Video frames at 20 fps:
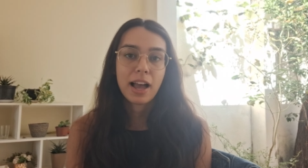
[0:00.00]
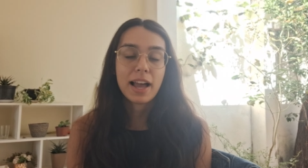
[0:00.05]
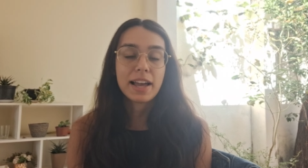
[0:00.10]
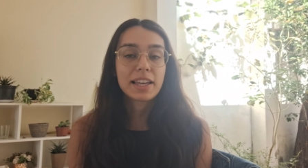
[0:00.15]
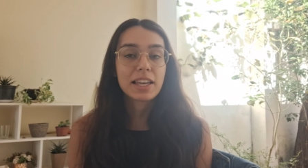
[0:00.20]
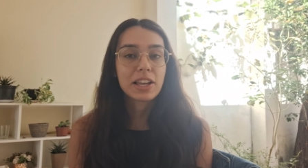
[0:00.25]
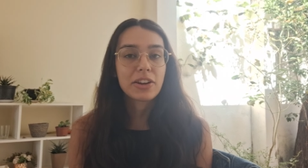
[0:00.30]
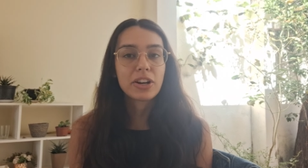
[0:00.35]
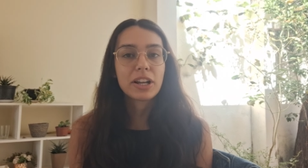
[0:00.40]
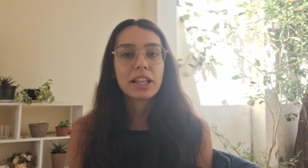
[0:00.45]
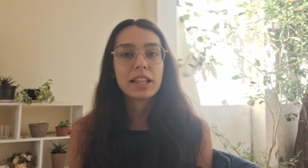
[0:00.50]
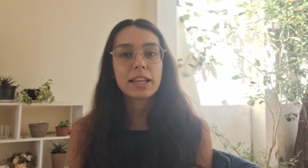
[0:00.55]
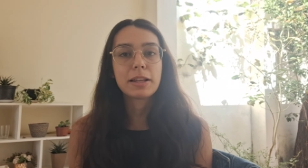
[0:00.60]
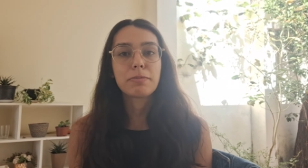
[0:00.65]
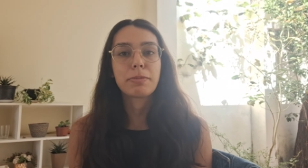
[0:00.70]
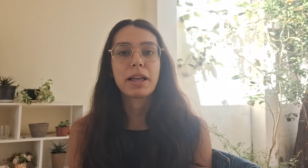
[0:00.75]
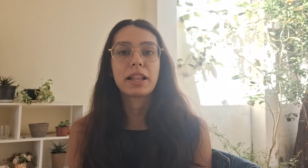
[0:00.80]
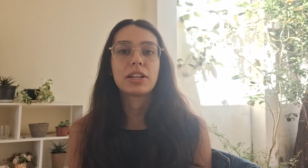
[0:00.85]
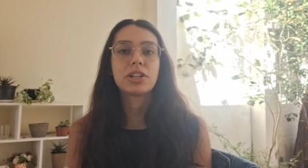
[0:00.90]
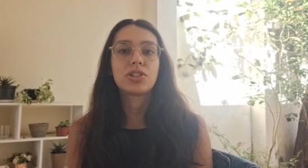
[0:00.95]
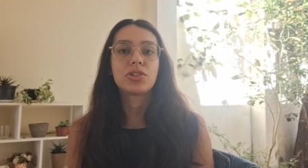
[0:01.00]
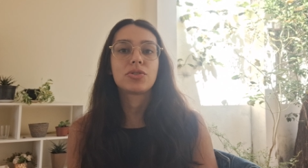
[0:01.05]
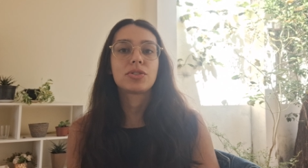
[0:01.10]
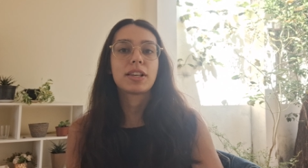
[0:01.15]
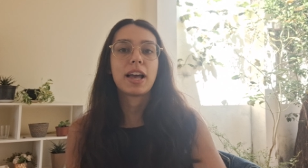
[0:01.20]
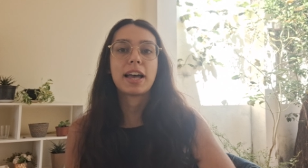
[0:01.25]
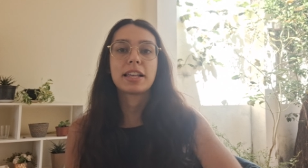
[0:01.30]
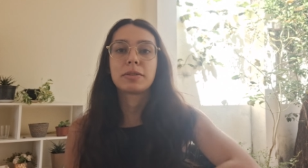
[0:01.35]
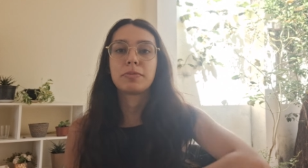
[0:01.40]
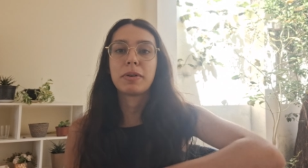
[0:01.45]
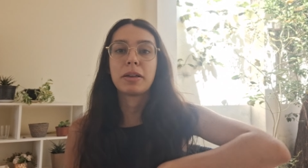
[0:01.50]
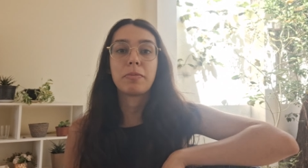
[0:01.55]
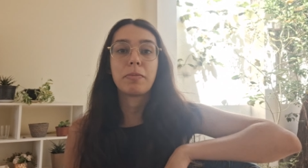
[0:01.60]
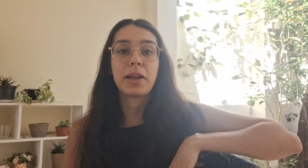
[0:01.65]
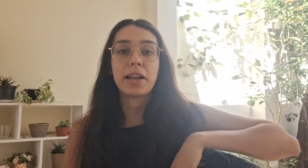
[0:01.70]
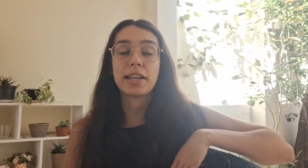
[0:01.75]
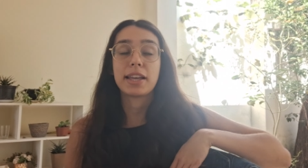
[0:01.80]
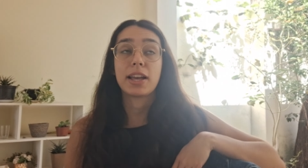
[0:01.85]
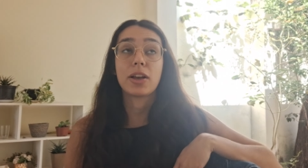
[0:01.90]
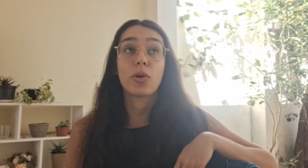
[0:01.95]
Ikaria Lean Belly Juice has
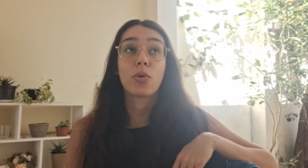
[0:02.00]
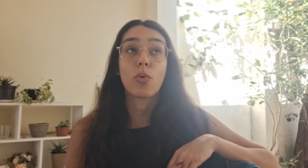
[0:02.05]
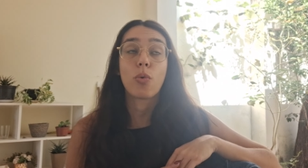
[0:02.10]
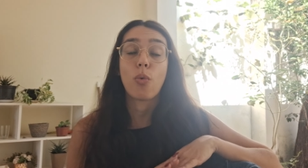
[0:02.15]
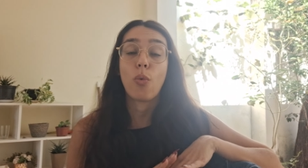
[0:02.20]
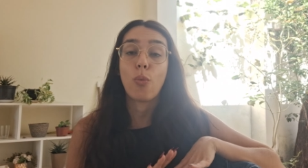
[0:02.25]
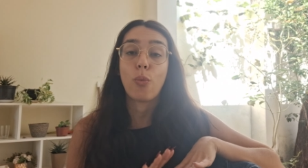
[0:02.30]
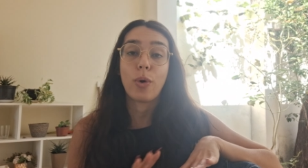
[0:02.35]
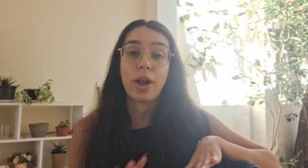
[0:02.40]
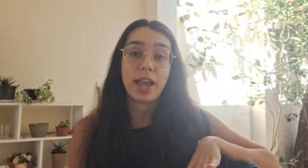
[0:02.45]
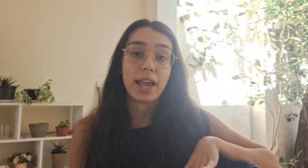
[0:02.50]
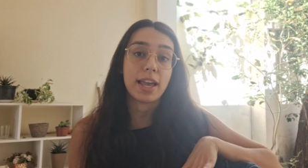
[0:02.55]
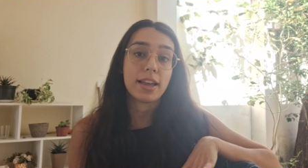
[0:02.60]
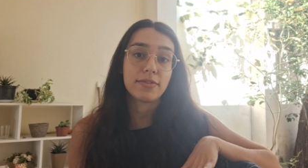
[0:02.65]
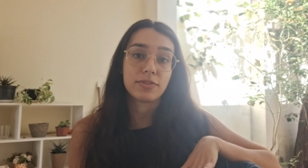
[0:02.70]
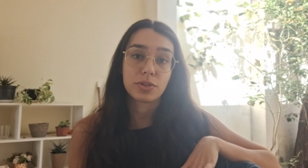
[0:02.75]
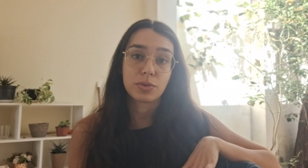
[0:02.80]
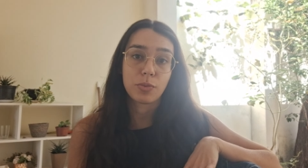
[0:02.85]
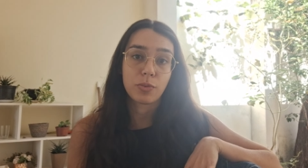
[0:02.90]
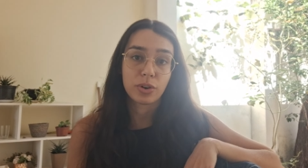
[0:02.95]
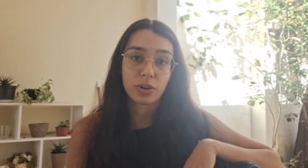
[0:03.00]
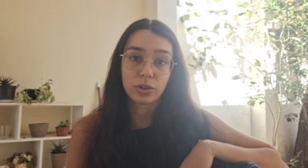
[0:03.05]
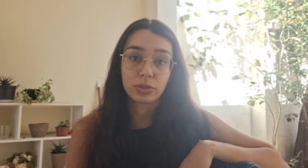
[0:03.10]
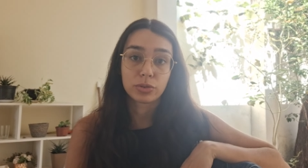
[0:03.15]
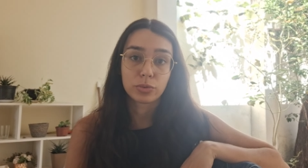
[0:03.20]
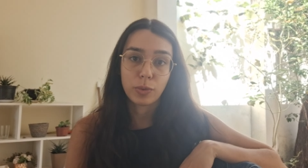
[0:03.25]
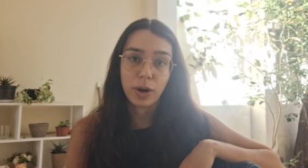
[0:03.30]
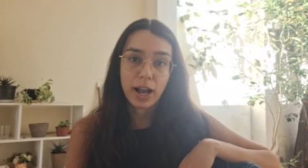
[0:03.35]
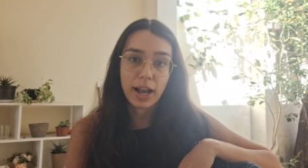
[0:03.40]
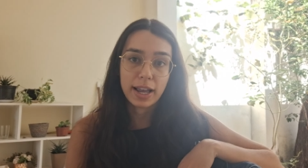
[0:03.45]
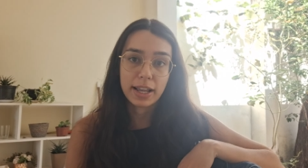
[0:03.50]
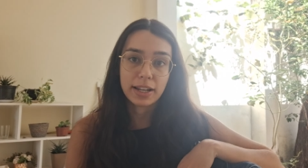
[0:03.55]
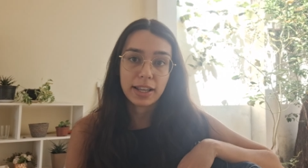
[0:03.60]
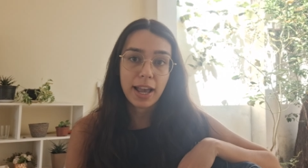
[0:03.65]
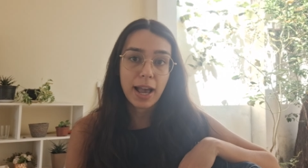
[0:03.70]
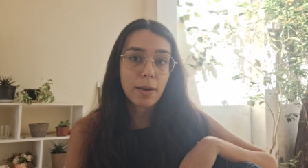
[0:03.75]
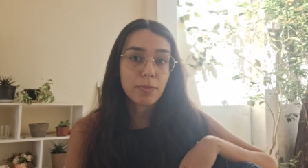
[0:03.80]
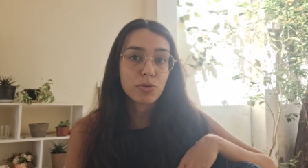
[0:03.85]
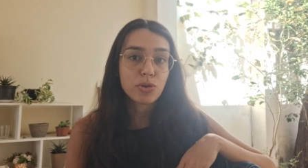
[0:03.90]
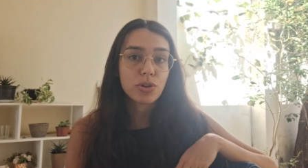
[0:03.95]
been making waves
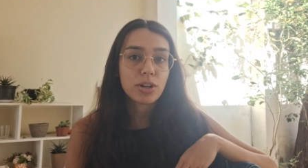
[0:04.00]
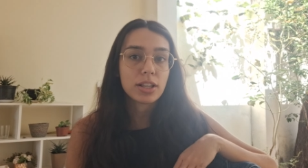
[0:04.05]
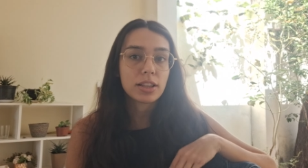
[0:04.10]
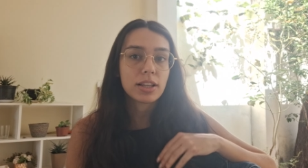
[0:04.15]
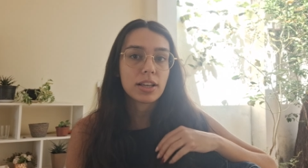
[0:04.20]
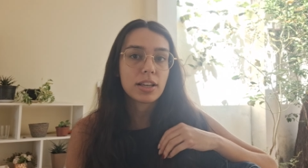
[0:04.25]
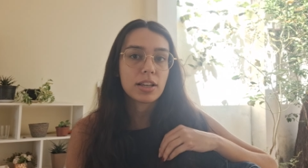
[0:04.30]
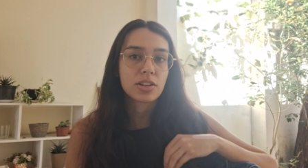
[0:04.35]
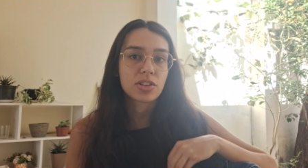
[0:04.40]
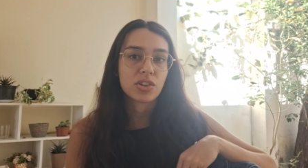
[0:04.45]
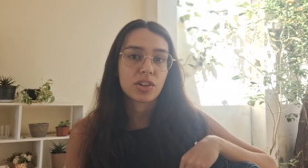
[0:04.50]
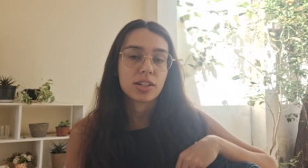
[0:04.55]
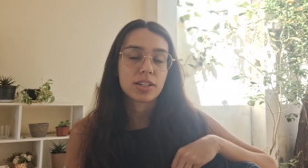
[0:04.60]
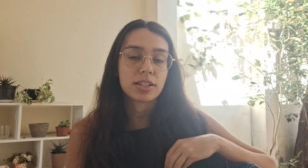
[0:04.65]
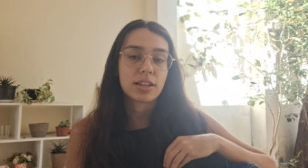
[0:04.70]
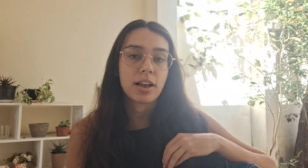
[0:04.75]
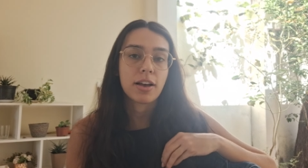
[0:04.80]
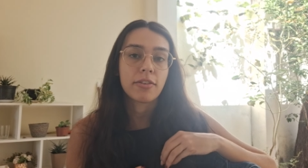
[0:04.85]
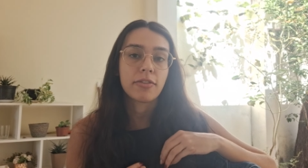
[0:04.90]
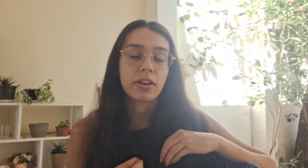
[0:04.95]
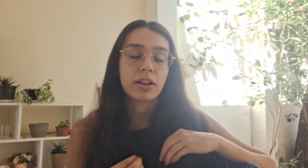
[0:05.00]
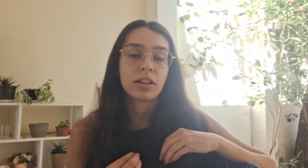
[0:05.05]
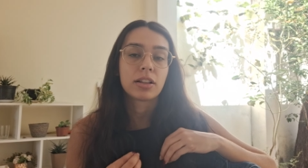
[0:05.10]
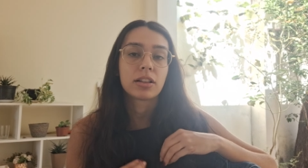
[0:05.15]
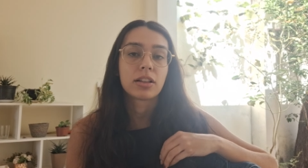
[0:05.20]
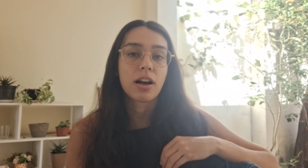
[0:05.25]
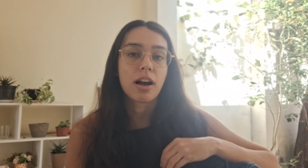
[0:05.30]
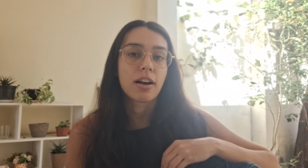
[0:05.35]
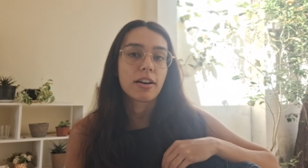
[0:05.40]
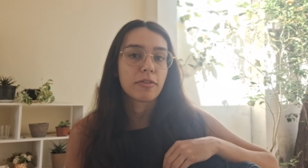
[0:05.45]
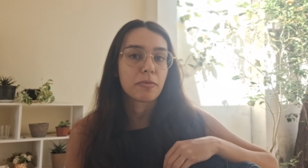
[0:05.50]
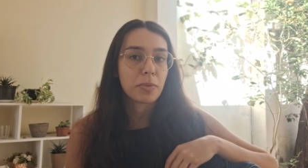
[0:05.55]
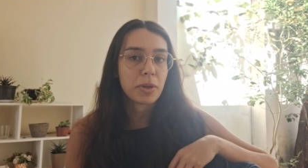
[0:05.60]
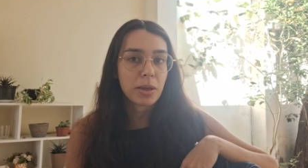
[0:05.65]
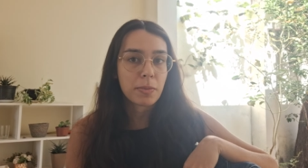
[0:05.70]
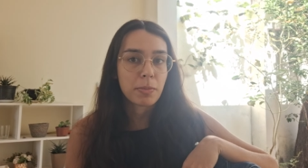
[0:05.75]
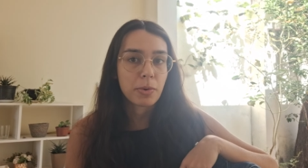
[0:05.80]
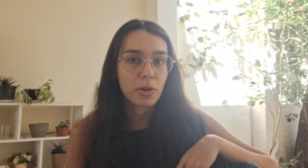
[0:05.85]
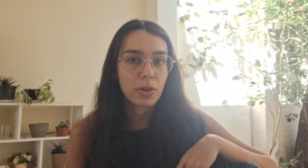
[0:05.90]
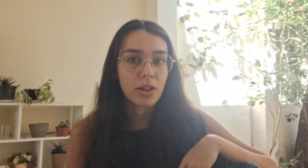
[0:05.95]
worldwide, capturing the interest of a lot of
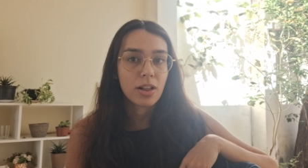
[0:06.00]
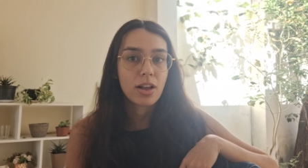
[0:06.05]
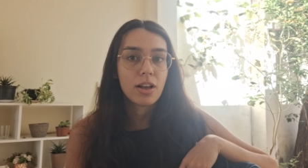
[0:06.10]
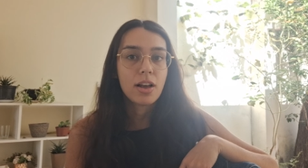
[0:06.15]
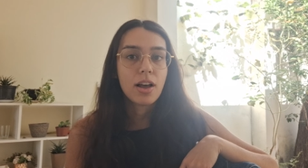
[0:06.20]
people.